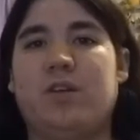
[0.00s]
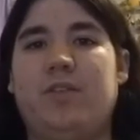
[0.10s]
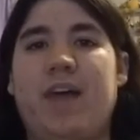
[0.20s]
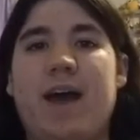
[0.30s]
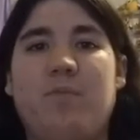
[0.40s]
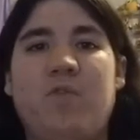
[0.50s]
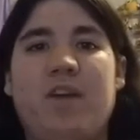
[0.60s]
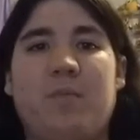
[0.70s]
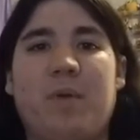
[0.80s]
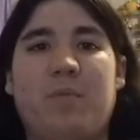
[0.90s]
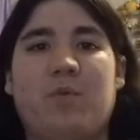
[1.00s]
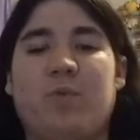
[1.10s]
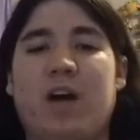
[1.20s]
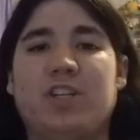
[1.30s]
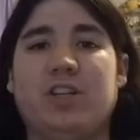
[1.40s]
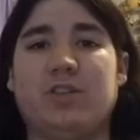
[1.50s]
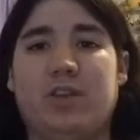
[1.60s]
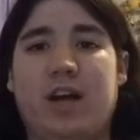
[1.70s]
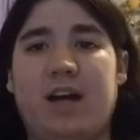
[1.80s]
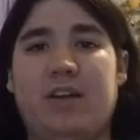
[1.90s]
That movie I remember watching a
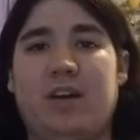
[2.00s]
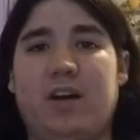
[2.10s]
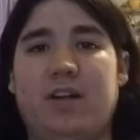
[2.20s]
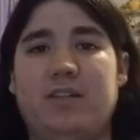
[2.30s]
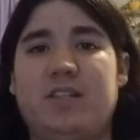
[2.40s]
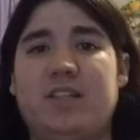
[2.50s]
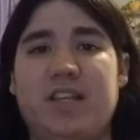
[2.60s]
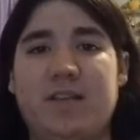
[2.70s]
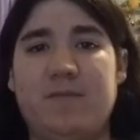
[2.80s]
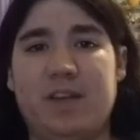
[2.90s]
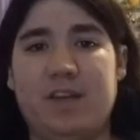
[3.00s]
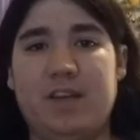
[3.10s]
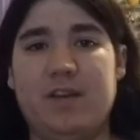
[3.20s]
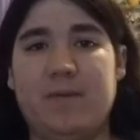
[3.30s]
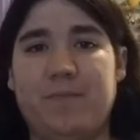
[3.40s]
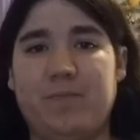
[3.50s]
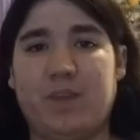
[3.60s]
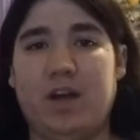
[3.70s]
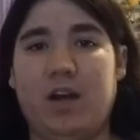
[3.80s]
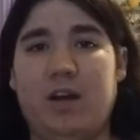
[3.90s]
lot on TV,
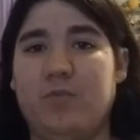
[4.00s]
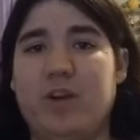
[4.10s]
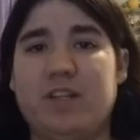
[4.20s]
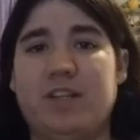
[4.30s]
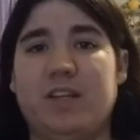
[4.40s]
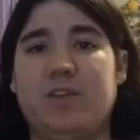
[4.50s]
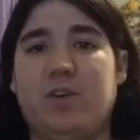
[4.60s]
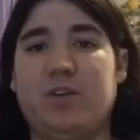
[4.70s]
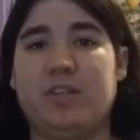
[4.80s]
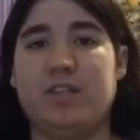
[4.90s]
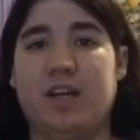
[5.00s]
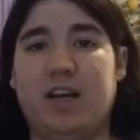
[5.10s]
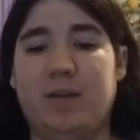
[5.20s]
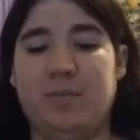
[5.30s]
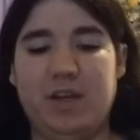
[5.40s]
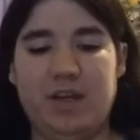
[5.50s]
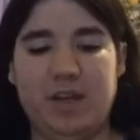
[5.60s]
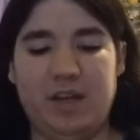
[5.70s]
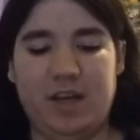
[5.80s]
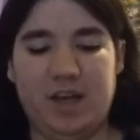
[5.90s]
um, renting it all the time,
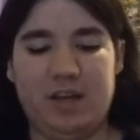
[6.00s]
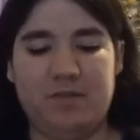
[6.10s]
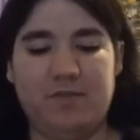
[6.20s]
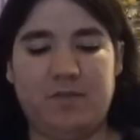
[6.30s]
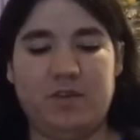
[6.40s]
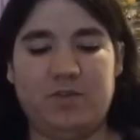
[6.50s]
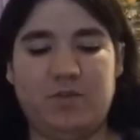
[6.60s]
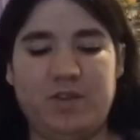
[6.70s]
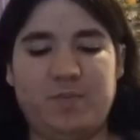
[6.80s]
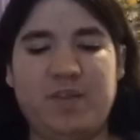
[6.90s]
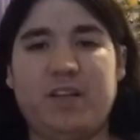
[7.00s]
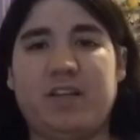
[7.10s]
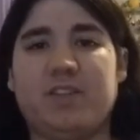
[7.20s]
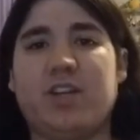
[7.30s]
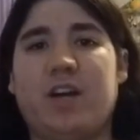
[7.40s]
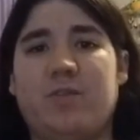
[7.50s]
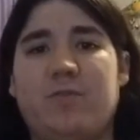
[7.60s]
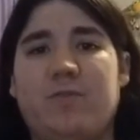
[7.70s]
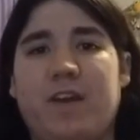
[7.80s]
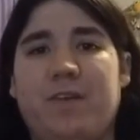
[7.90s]
and it's always been like a
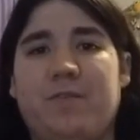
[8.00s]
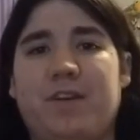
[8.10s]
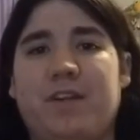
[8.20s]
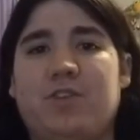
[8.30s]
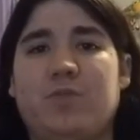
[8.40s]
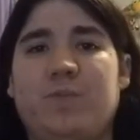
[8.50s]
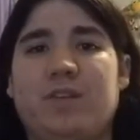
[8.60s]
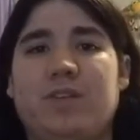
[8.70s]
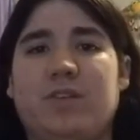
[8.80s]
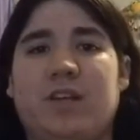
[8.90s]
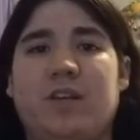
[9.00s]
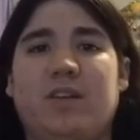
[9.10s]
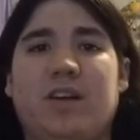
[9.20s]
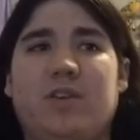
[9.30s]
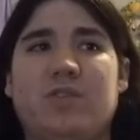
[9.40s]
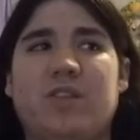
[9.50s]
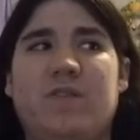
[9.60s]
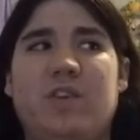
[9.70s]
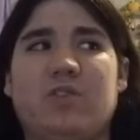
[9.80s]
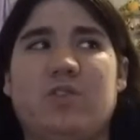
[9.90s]
childhood favorite. It took me until like, I don't know,
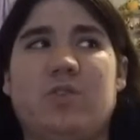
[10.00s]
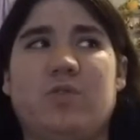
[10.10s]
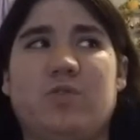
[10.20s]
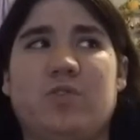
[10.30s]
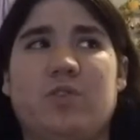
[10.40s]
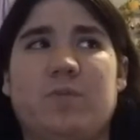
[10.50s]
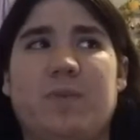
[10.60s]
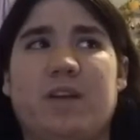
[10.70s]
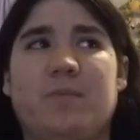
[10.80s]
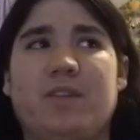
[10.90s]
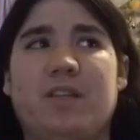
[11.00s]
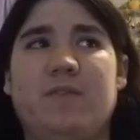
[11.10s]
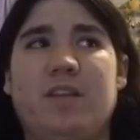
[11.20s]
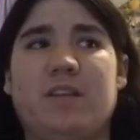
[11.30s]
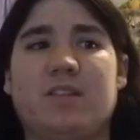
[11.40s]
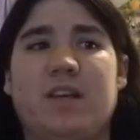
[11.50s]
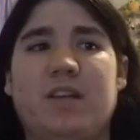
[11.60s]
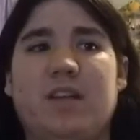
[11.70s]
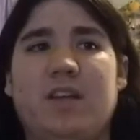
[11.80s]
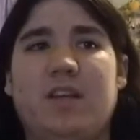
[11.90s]
seven years ago or so to pick up the DVD because I
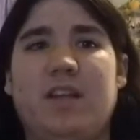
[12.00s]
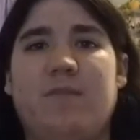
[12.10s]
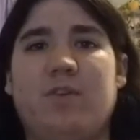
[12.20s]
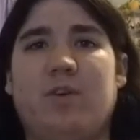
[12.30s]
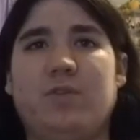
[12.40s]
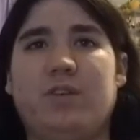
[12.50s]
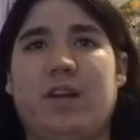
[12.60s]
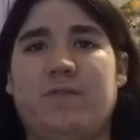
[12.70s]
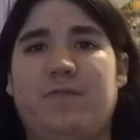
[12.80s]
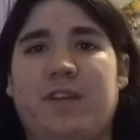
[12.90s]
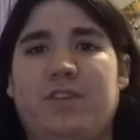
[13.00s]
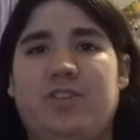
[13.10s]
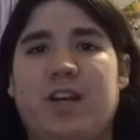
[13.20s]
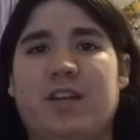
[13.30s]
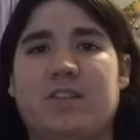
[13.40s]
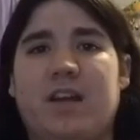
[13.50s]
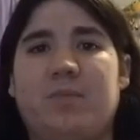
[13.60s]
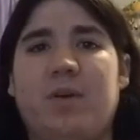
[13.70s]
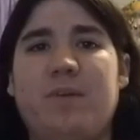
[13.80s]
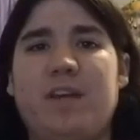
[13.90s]
Never owned it on VHS. I
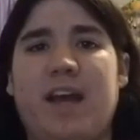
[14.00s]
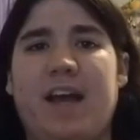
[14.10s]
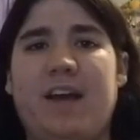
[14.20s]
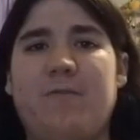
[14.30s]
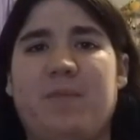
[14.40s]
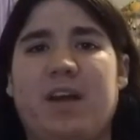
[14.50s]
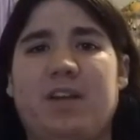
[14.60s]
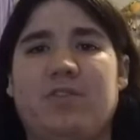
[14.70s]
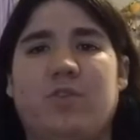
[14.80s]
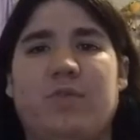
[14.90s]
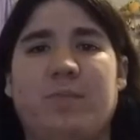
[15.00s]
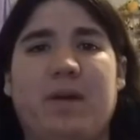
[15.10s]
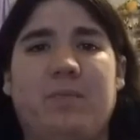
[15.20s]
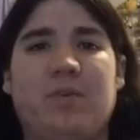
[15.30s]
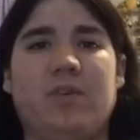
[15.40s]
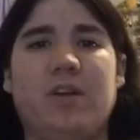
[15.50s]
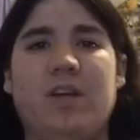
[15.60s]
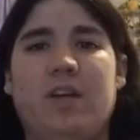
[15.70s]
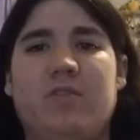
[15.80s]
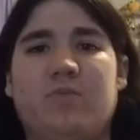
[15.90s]
probably have, but I don't remember.
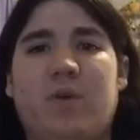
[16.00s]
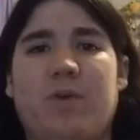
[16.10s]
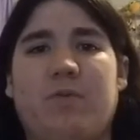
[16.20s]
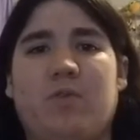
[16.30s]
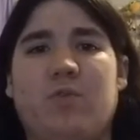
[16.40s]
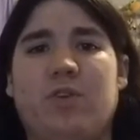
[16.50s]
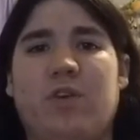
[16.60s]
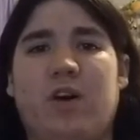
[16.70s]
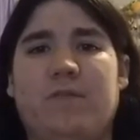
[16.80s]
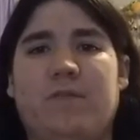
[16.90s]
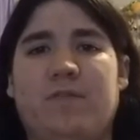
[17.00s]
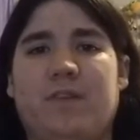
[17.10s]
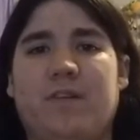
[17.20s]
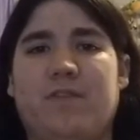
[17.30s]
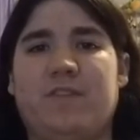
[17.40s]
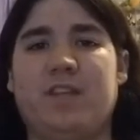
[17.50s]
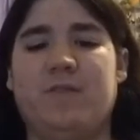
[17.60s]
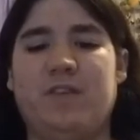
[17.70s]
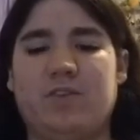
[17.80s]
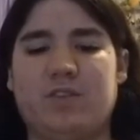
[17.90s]
It was probably recorded off off of
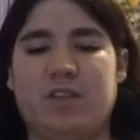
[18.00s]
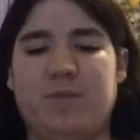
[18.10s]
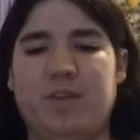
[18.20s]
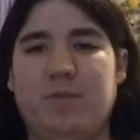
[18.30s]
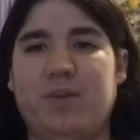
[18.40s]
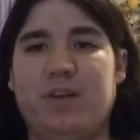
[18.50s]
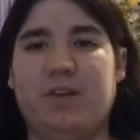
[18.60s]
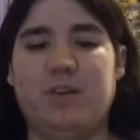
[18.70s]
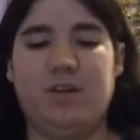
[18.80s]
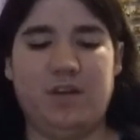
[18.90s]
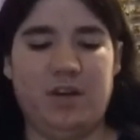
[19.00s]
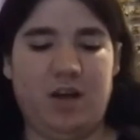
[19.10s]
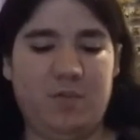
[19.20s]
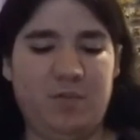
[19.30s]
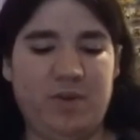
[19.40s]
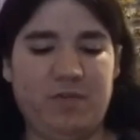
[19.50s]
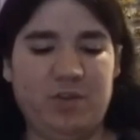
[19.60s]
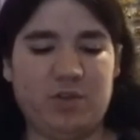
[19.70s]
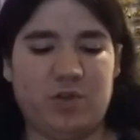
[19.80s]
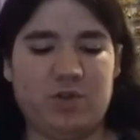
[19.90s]
TV or something, but um, the Brave
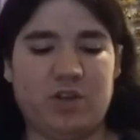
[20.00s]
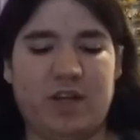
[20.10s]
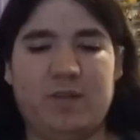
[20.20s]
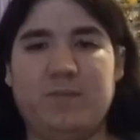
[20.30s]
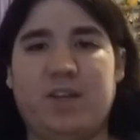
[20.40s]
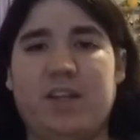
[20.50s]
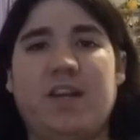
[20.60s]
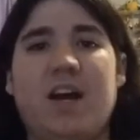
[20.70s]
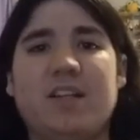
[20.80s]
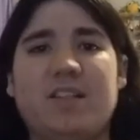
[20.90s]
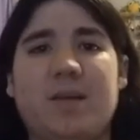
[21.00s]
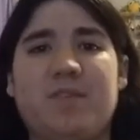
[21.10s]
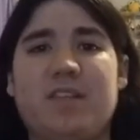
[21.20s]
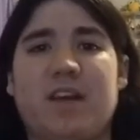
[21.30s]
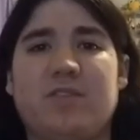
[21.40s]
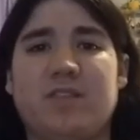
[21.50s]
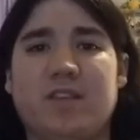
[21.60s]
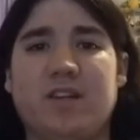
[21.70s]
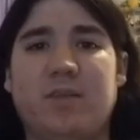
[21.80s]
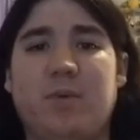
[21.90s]
Little Toaster, like, like the concept sounds
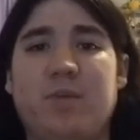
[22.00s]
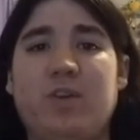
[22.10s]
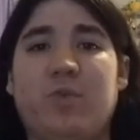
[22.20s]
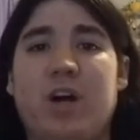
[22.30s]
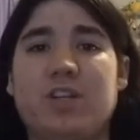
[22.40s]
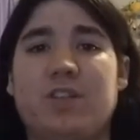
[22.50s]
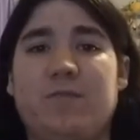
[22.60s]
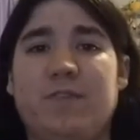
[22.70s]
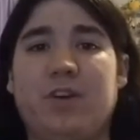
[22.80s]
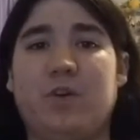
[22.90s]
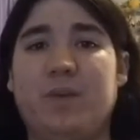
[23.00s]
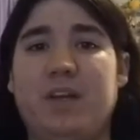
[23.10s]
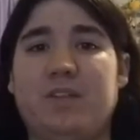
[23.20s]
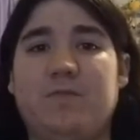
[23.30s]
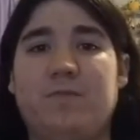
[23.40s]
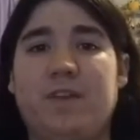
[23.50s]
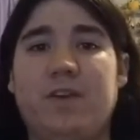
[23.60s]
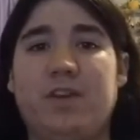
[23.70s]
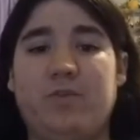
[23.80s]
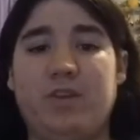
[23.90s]
silly, but when you watch the film, it's
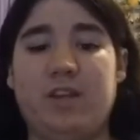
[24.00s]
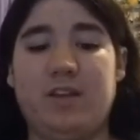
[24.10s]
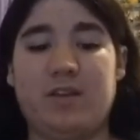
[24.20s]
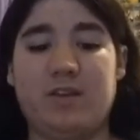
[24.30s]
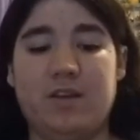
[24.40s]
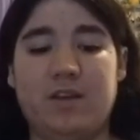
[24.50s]
very unique.